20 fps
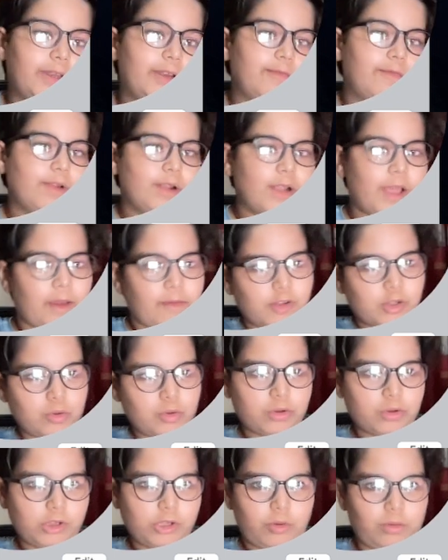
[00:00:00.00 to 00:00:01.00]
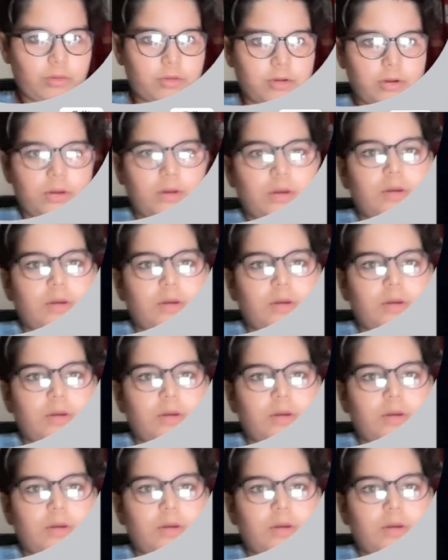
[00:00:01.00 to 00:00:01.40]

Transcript: It will have a localhost,